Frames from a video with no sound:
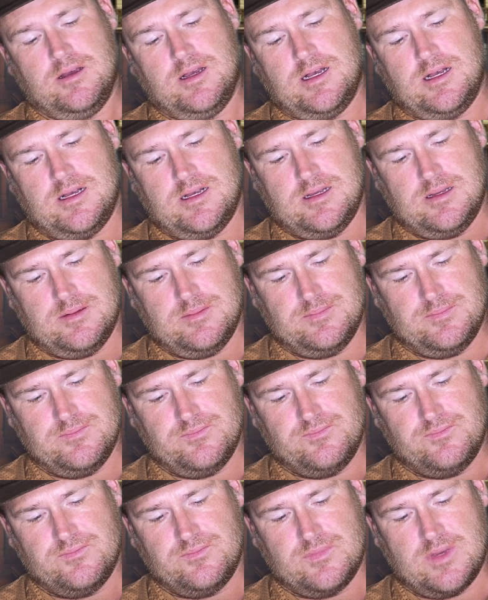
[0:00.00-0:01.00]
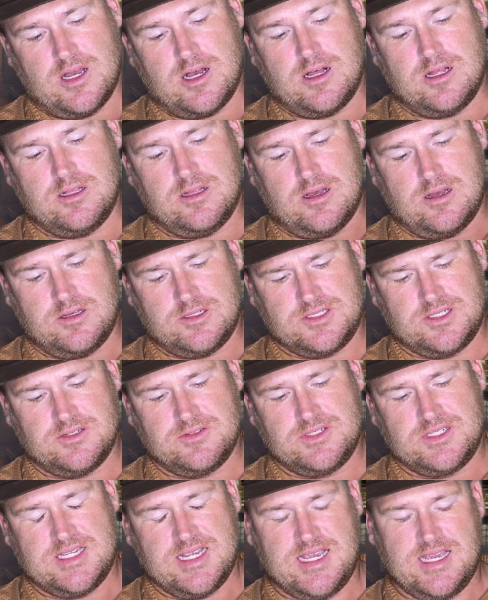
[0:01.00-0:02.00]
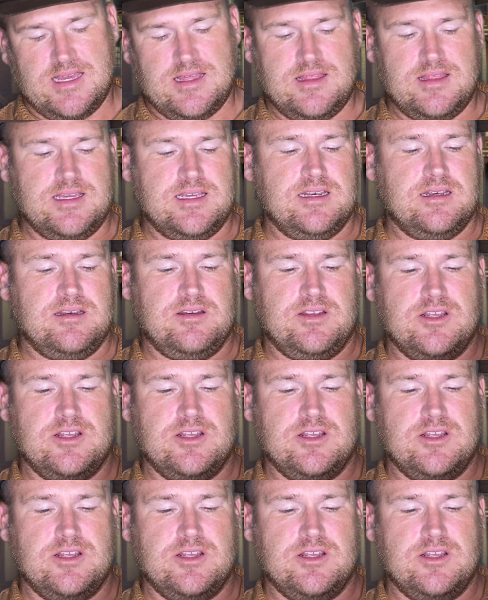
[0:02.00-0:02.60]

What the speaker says: I'll also say that,